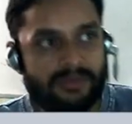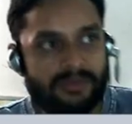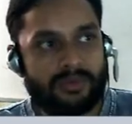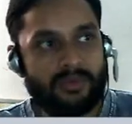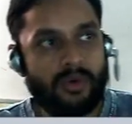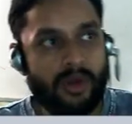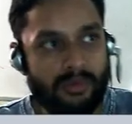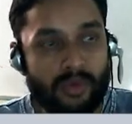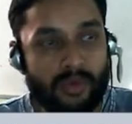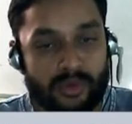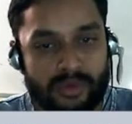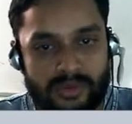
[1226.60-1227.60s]
through all
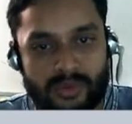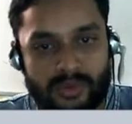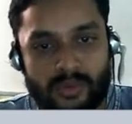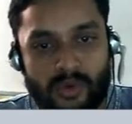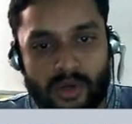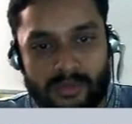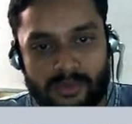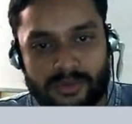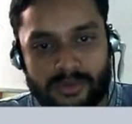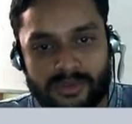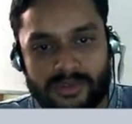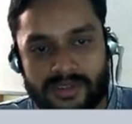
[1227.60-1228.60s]
both, through all both,
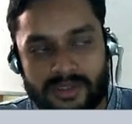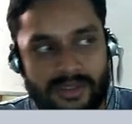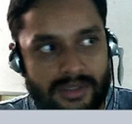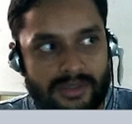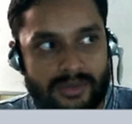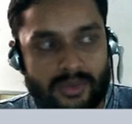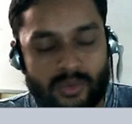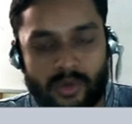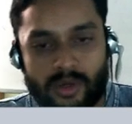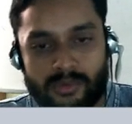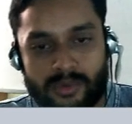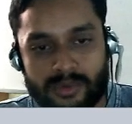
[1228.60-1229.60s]
through
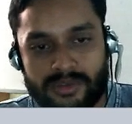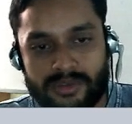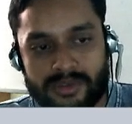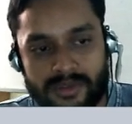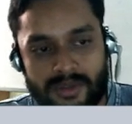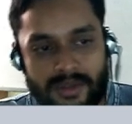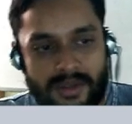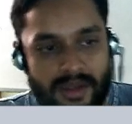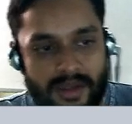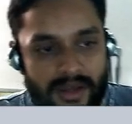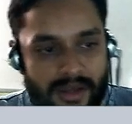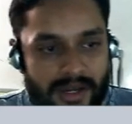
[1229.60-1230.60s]
all both,
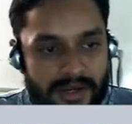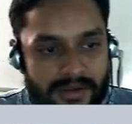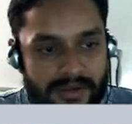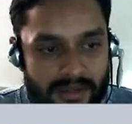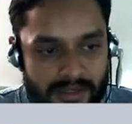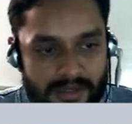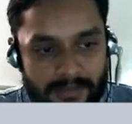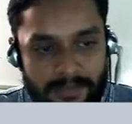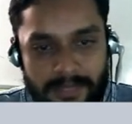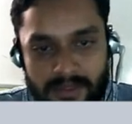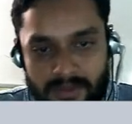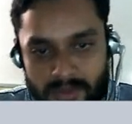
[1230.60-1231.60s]
and
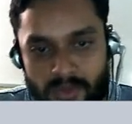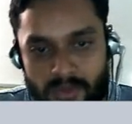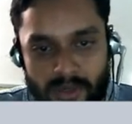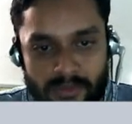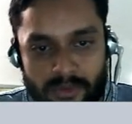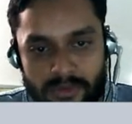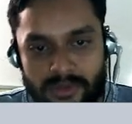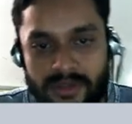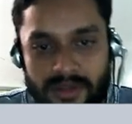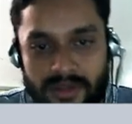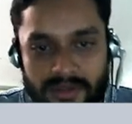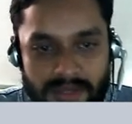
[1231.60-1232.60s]
through all both.
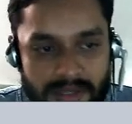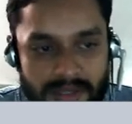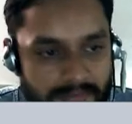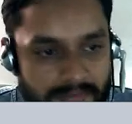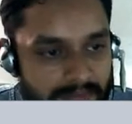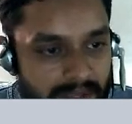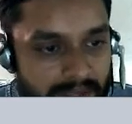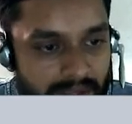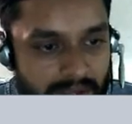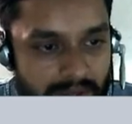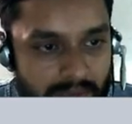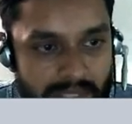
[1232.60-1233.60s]
Then
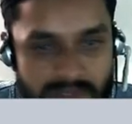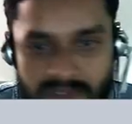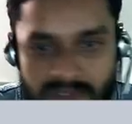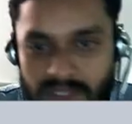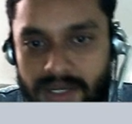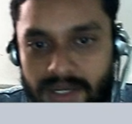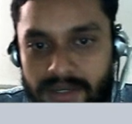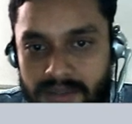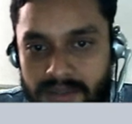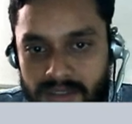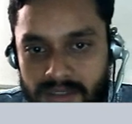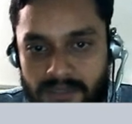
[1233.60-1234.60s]
you can select
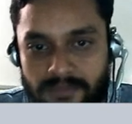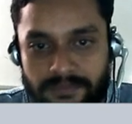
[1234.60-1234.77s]
the